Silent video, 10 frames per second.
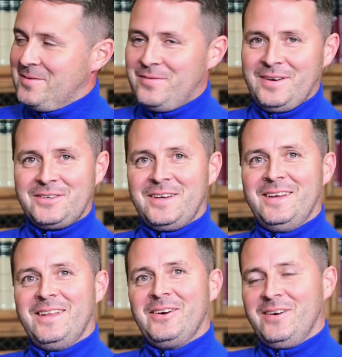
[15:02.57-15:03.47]
finish
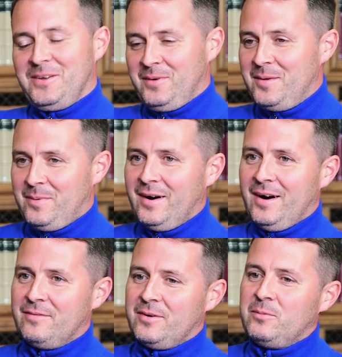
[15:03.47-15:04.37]
here, there, or anywhere, but
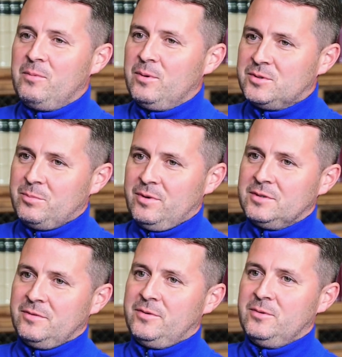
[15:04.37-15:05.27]
I think we will
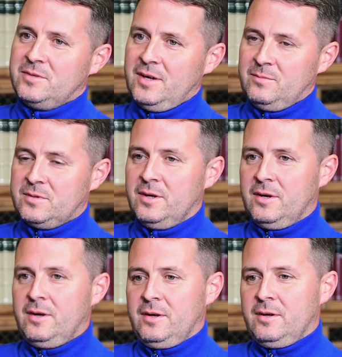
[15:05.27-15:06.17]
surprise a few teams.
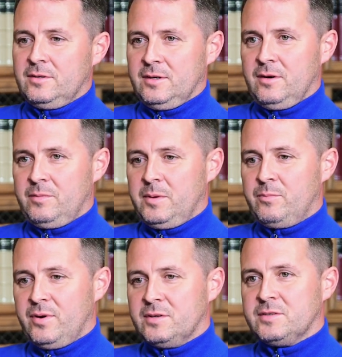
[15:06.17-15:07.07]
So I've been
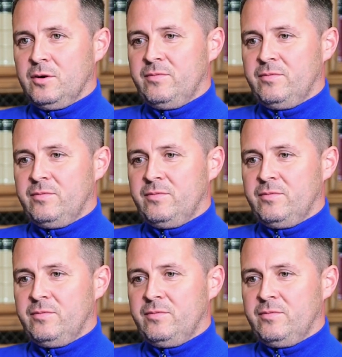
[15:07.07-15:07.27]
impressed so